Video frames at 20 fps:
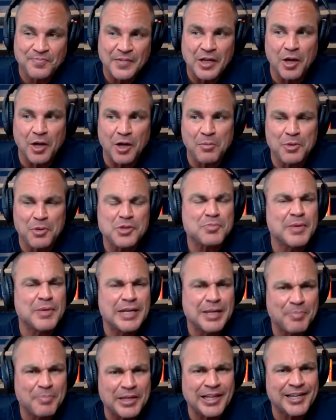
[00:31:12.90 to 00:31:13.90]
Almost
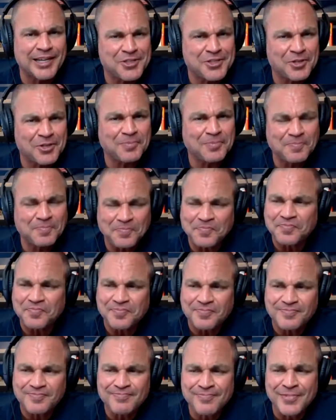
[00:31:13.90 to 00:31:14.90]
manipulation,
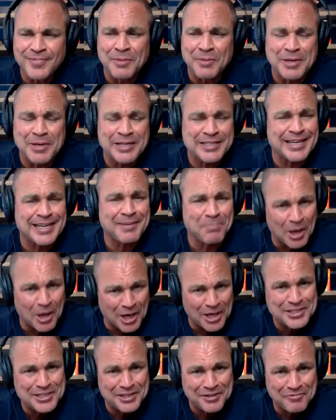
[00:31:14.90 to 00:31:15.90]
but it's like
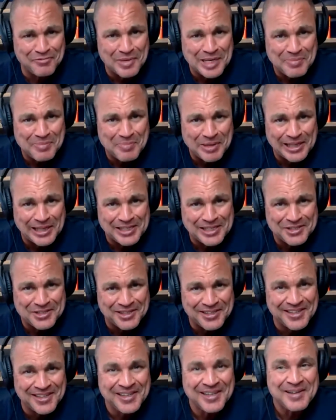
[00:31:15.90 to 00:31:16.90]
positive
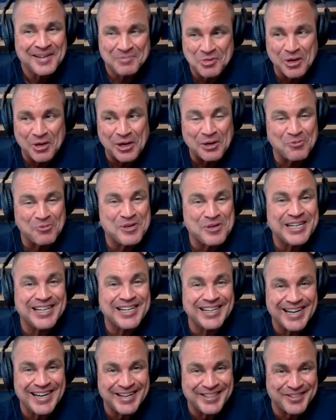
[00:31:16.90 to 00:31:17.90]
manipulation, trying to
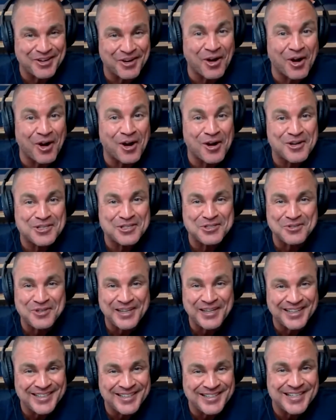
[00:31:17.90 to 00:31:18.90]
reconnect their
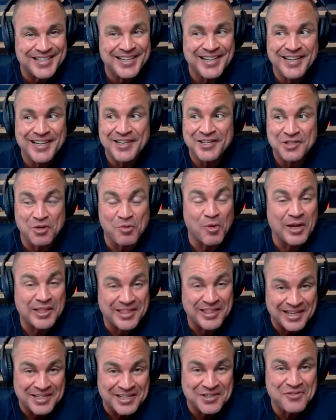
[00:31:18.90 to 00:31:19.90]
heartstrings to
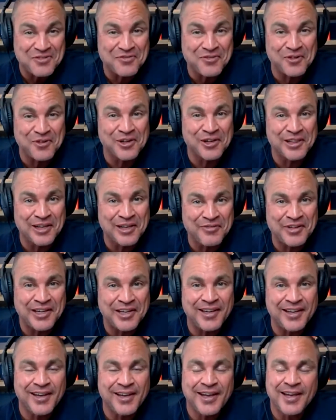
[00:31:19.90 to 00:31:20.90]
what they do for a
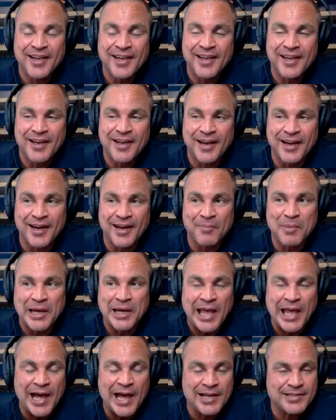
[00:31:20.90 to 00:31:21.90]
living
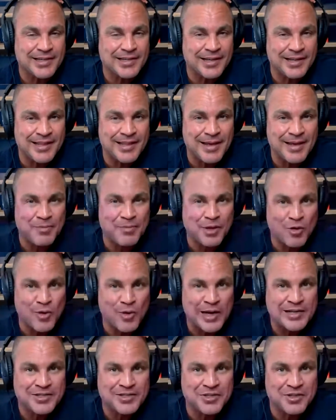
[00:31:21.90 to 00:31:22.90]
by asking them the
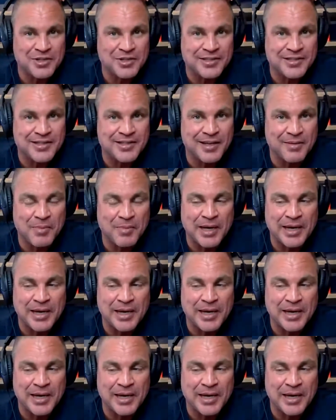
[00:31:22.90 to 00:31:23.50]
questions that